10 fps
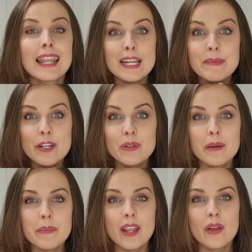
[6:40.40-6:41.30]
Let me know
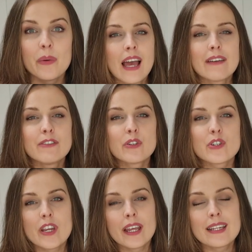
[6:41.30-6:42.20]
down below, have you
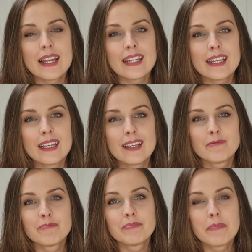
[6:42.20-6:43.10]
crocheted
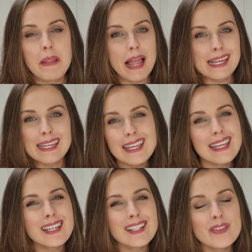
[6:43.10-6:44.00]
any
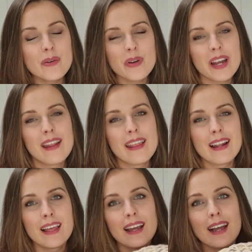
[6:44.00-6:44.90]
blankets or anything
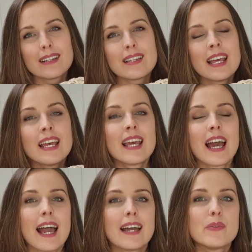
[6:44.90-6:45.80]
like that?
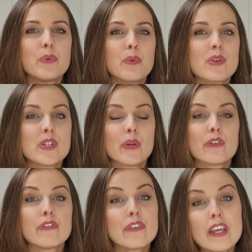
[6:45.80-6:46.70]
And what was your
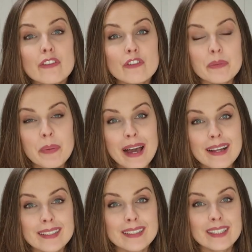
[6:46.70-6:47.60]
favorite
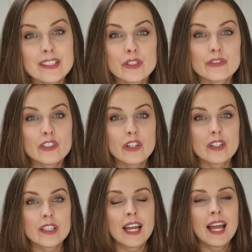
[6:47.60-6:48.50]
pattern that you've
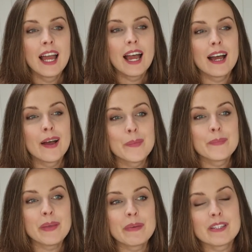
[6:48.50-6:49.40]
done?
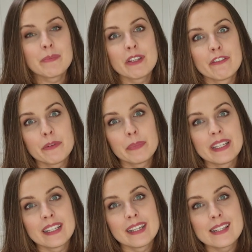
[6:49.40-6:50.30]
Maybe something for
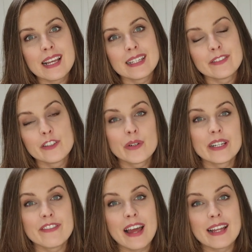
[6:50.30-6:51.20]
beginners. And if you're
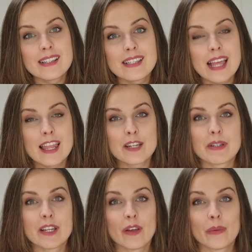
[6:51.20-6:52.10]
advanced, let
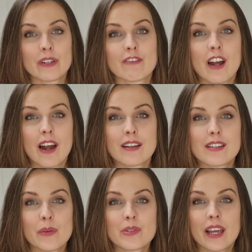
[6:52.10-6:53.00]
me know in regards
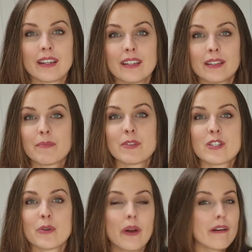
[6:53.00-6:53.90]
to those kind of
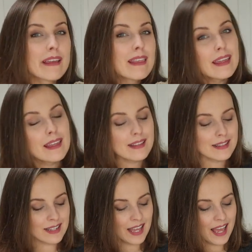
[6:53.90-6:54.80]
squarey
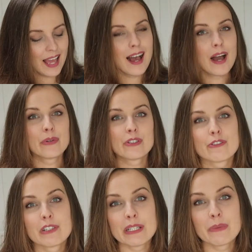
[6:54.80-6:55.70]
things. I would
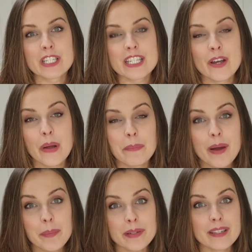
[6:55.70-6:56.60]
really want to know, and
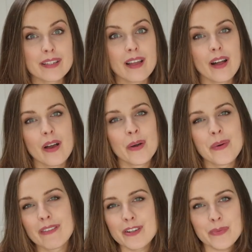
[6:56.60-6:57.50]
probably
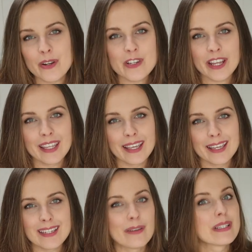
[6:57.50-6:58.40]
whoever is watching
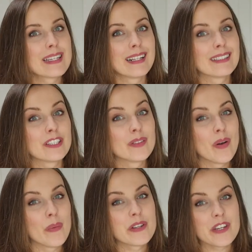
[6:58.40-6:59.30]
it, I would tell you,
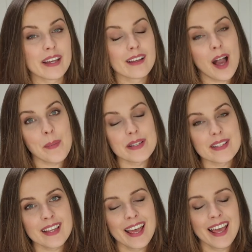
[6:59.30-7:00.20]
go and check
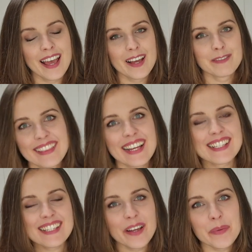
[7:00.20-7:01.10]
comments.
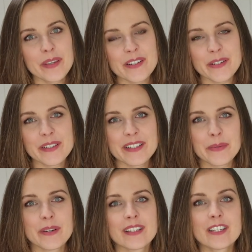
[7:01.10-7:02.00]
That's it, I hope you enjoyed
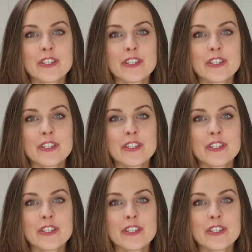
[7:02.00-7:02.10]
this one.